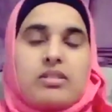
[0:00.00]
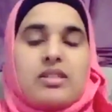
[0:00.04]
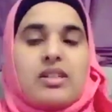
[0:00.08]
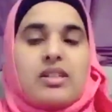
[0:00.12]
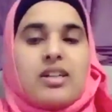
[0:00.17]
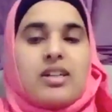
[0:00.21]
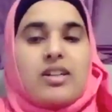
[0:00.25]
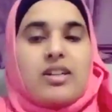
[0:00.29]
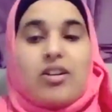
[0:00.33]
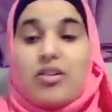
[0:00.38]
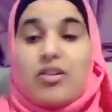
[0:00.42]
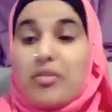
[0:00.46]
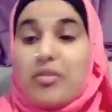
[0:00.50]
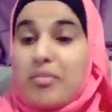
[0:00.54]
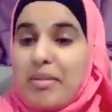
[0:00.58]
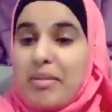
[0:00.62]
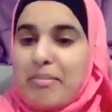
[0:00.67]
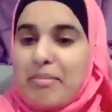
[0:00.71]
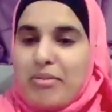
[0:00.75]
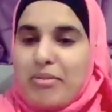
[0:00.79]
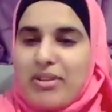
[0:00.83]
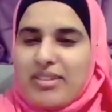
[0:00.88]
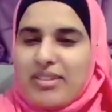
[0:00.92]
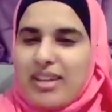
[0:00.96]
I can't
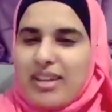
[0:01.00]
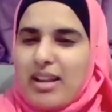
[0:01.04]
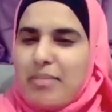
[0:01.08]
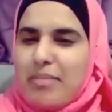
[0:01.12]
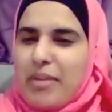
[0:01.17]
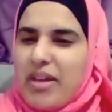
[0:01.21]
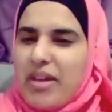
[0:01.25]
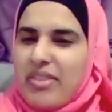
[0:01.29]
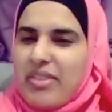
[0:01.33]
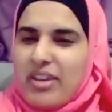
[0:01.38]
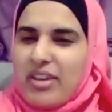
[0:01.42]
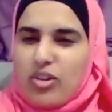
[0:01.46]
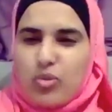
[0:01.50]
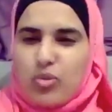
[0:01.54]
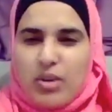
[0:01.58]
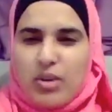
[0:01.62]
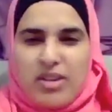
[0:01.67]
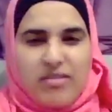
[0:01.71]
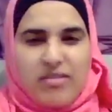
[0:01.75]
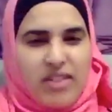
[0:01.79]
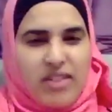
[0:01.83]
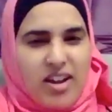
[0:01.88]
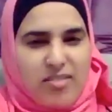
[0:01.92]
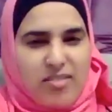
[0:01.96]
remember exactly, but I think
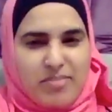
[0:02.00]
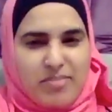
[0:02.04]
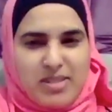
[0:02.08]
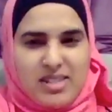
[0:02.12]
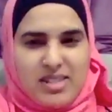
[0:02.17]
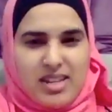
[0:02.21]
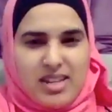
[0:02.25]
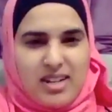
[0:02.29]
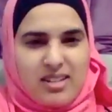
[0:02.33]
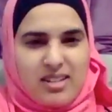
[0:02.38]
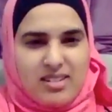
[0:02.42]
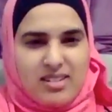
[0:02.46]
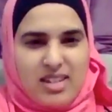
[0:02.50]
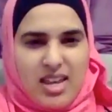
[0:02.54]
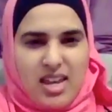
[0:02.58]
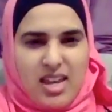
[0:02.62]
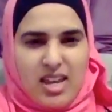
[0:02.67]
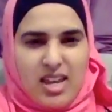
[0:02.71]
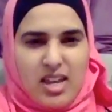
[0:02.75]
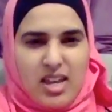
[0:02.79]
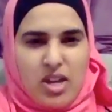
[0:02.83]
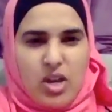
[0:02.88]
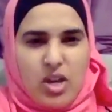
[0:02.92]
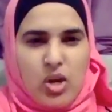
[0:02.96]
25% is
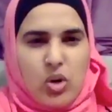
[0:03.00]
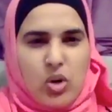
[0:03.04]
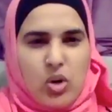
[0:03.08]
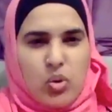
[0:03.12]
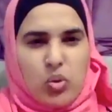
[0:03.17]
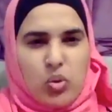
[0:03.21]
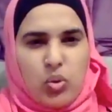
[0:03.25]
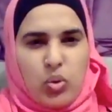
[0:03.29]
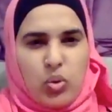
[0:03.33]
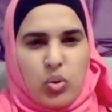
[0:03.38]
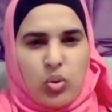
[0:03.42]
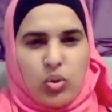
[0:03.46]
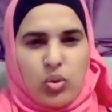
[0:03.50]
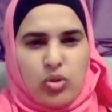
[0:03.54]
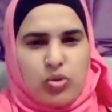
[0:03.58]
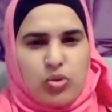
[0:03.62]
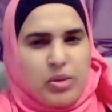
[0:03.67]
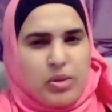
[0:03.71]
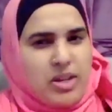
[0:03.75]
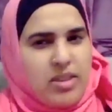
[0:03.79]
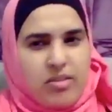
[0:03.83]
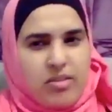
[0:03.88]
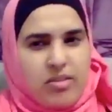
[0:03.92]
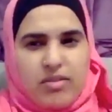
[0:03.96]
air or
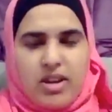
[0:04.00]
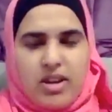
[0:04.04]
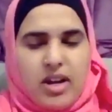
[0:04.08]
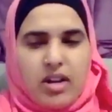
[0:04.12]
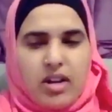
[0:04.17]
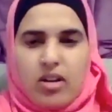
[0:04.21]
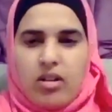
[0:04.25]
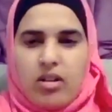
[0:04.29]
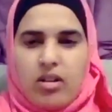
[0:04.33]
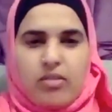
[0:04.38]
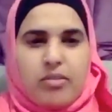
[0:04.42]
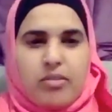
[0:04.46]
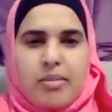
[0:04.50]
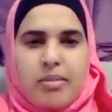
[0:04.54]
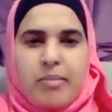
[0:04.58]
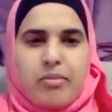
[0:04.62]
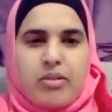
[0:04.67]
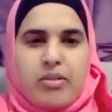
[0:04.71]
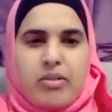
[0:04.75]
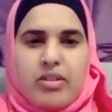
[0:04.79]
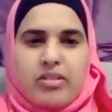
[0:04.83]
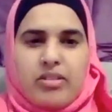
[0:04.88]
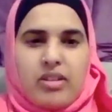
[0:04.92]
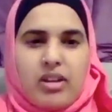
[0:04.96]
23. I can't
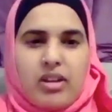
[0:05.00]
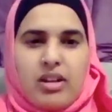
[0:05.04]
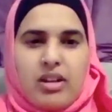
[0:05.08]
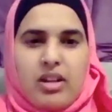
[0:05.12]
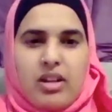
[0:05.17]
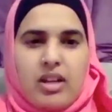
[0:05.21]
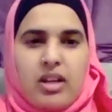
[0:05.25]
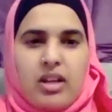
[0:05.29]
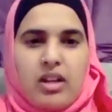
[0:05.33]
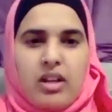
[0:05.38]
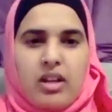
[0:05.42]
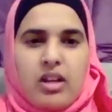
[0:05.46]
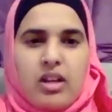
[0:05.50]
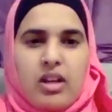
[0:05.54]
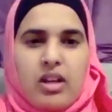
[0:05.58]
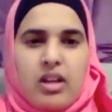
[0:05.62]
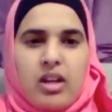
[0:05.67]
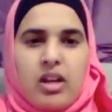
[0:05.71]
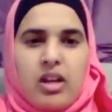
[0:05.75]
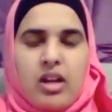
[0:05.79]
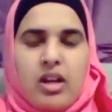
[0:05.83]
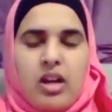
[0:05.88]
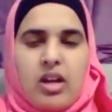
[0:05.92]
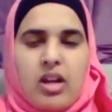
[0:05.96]
remember exactly.
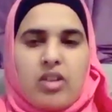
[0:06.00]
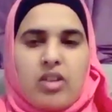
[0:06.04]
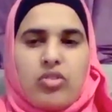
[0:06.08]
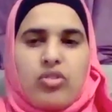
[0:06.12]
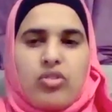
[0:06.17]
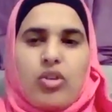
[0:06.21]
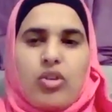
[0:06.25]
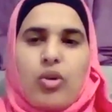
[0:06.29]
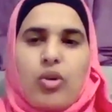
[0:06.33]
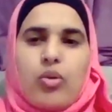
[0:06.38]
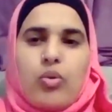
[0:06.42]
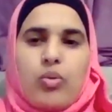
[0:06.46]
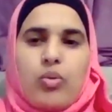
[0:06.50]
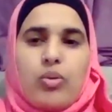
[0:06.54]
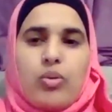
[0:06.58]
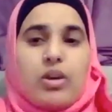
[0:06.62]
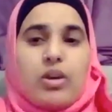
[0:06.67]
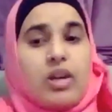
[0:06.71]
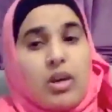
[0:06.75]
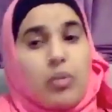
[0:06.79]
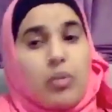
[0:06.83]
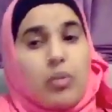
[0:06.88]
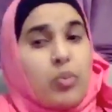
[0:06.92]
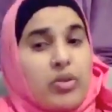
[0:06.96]
So
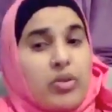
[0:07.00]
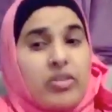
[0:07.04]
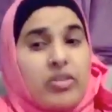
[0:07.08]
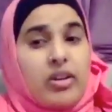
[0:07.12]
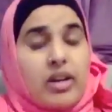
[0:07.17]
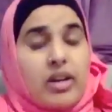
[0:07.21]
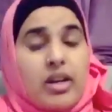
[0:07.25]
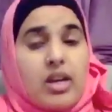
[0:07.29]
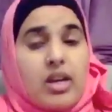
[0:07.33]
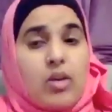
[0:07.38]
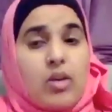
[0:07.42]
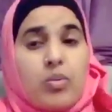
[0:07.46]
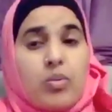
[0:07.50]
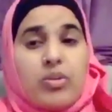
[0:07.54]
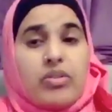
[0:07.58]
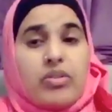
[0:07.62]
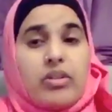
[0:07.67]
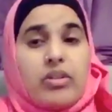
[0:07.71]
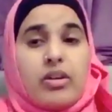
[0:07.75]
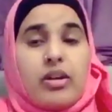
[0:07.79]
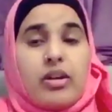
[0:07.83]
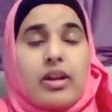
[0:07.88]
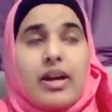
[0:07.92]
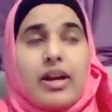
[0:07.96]
he
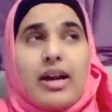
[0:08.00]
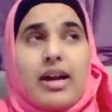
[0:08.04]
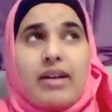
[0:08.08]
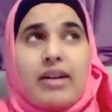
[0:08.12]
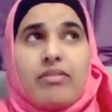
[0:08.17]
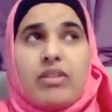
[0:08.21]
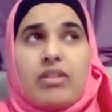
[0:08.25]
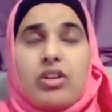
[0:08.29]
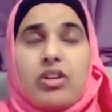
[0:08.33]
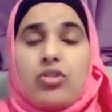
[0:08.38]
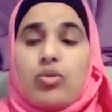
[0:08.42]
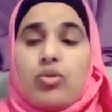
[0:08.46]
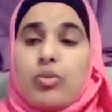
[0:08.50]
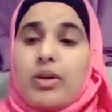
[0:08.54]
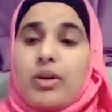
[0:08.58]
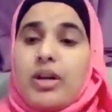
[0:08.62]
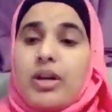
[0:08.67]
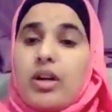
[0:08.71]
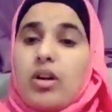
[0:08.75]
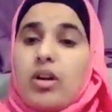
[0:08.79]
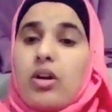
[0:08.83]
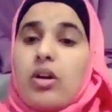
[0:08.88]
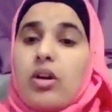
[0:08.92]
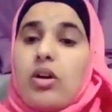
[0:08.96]
wasn't having to
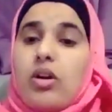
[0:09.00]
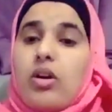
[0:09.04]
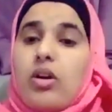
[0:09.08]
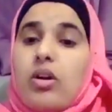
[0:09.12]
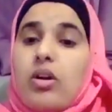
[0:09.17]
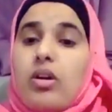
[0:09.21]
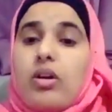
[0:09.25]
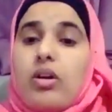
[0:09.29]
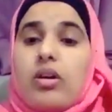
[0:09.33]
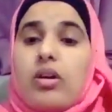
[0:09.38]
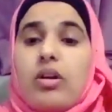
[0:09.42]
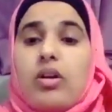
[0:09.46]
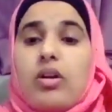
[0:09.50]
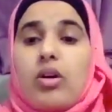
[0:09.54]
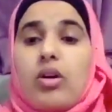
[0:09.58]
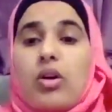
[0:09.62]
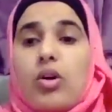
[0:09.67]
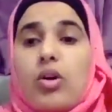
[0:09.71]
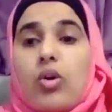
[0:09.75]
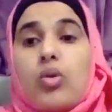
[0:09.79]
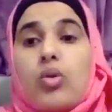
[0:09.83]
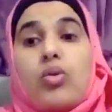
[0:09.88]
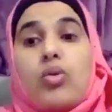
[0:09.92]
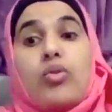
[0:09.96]
work
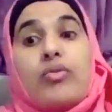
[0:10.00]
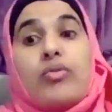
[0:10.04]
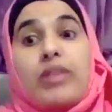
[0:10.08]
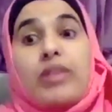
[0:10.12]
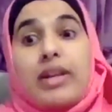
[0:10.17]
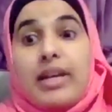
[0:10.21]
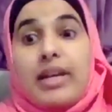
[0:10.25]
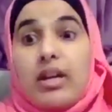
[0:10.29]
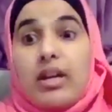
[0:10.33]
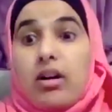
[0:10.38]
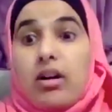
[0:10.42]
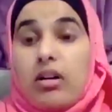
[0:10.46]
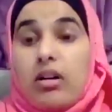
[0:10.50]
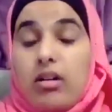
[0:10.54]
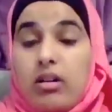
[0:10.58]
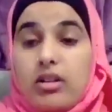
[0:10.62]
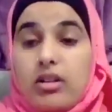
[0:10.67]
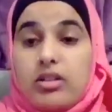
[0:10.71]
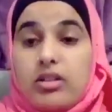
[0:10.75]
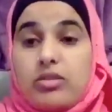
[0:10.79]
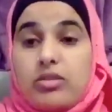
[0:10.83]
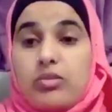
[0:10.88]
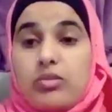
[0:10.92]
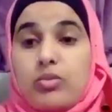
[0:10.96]
overly
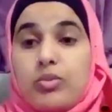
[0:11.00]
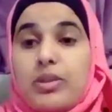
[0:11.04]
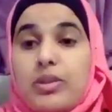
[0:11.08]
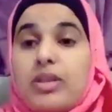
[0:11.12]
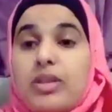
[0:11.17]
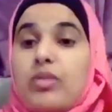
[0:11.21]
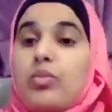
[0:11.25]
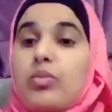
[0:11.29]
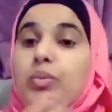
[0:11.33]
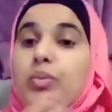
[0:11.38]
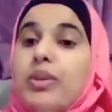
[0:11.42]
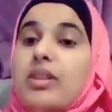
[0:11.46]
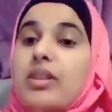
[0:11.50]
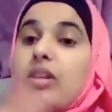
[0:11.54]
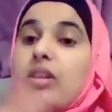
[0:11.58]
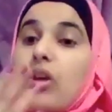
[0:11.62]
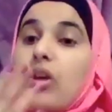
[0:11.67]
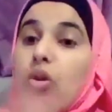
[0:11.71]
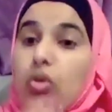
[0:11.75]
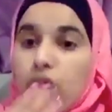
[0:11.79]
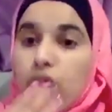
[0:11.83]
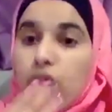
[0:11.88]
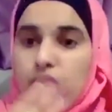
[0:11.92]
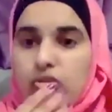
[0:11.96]
hard with the
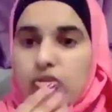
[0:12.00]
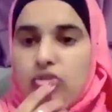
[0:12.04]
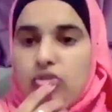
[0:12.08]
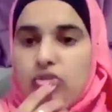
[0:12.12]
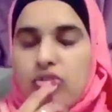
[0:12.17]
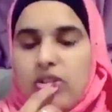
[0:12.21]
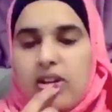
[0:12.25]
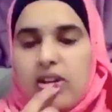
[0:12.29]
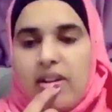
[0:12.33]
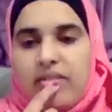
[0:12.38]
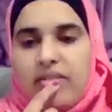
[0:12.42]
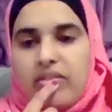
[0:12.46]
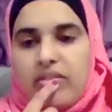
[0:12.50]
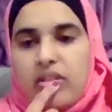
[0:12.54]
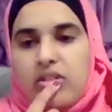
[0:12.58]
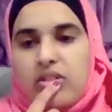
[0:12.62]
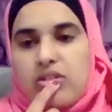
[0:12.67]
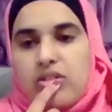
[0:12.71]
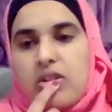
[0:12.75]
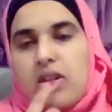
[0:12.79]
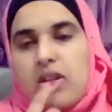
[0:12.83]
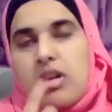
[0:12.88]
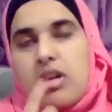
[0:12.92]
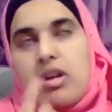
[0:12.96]
oxygen levels.
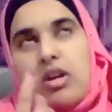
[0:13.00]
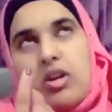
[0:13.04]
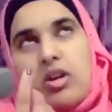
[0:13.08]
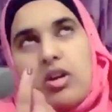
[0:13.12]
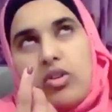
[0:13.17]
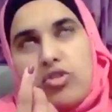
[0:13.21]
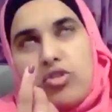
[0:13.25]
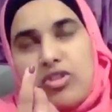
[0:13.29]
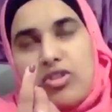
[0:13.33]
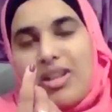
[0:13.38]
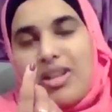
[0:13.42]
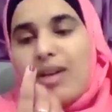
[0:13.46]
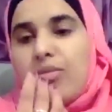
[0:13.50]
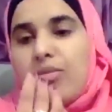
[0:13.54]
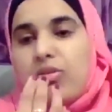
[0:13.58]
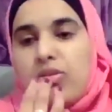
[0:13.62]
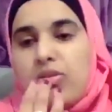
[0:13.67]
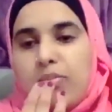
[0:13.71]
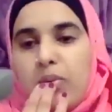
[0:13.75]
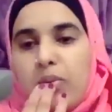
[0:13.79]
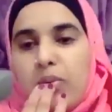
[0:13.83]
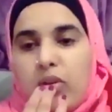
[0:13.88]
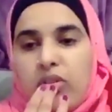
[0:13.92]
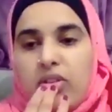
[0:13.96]
So that was a
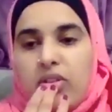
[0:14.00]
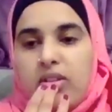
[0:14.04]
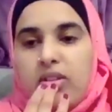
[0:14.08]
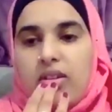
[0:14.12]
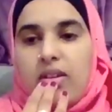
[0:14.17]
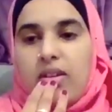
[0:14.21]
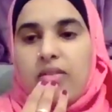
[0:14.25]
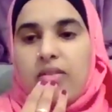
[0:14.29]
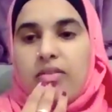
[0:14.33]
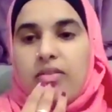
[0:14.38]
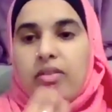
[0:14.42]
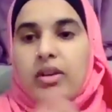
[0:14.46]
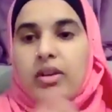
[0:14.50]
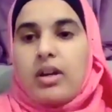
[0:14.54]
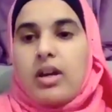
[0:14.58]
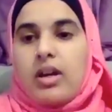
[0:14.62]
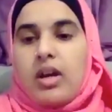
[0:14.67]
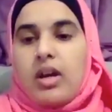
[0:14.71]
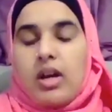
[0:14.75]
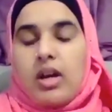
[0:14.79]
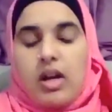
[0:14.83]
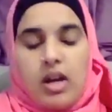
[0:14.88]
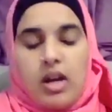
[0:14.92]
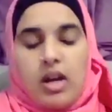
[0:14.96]
positive.
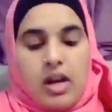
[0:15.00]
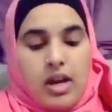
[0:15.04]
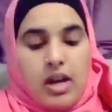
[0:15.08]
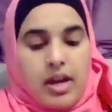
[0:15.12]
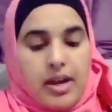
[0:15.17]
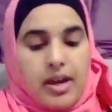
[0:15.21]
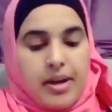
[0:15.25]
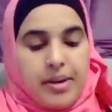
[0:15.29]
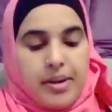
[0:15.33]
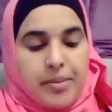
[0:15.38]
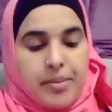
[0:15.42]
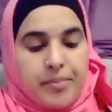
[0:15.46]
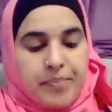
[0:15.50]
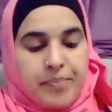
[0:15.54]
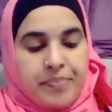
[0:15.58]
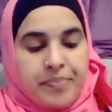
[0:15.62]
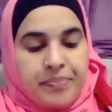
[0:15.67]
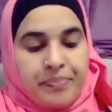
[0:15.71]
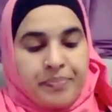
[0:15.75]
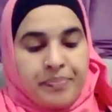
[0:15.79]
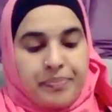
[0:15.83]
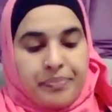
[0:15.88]
Um,